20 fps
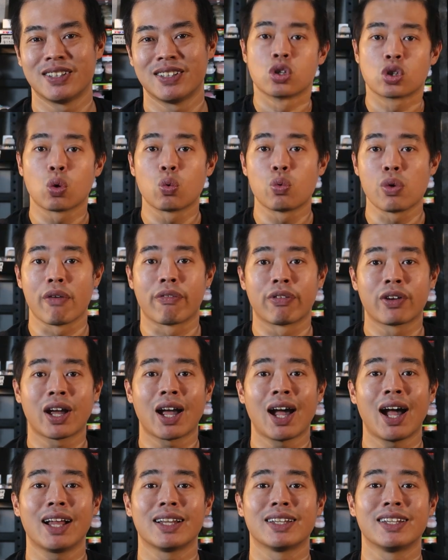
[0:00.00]
So we have
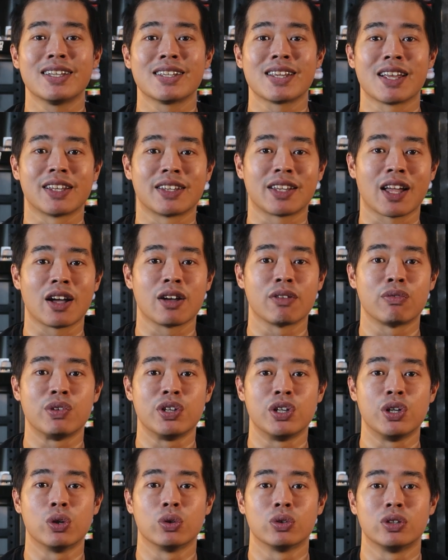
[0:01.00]
cut this entire
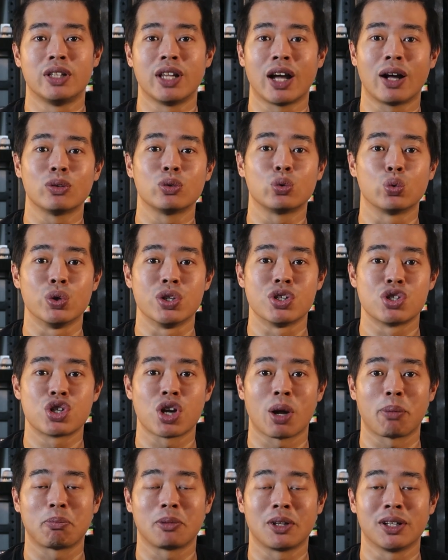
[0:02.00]
video down to its
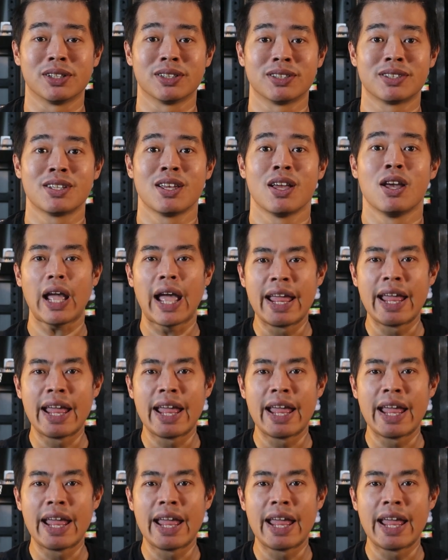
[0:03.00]
chapters